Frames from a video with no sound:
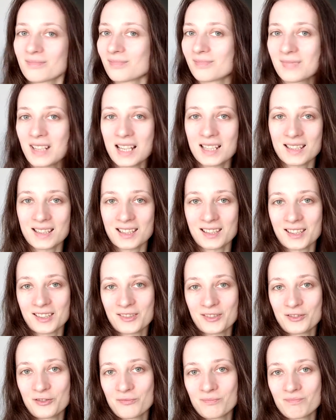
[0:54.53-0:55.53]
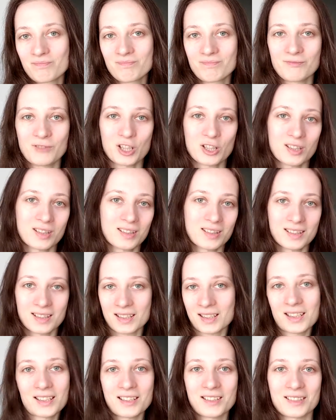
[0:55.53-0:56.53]
let's just
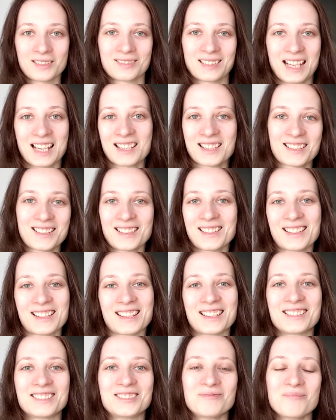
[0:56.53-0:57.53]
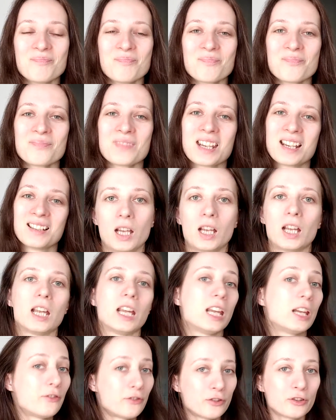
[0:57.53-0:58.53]
get started.
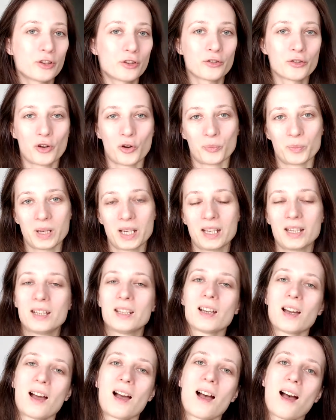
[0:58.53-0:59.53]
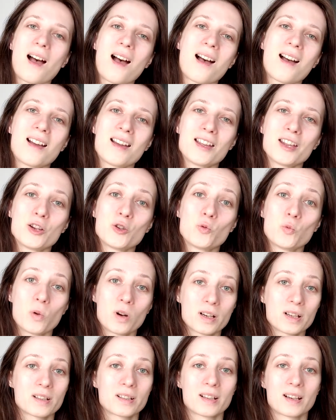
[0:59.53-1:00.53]
If you don't know me, I
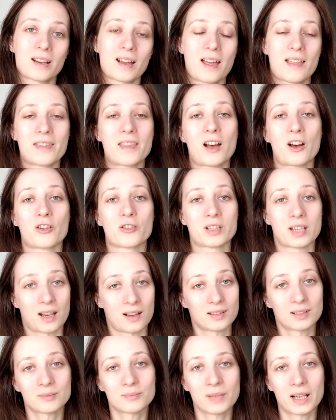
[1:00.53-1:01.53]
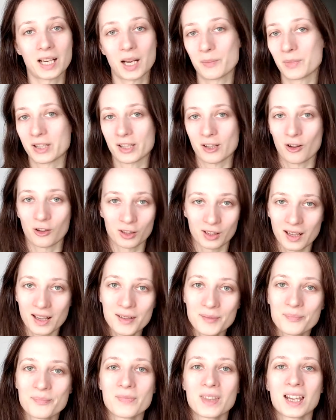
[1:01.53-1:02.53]
work at the hotel. My name is Olga,
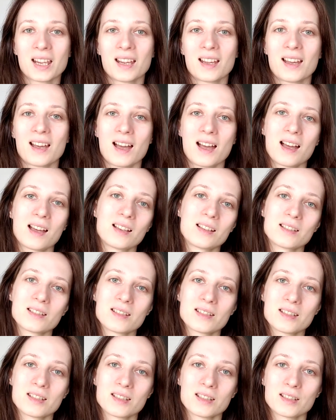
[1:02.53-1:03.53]
and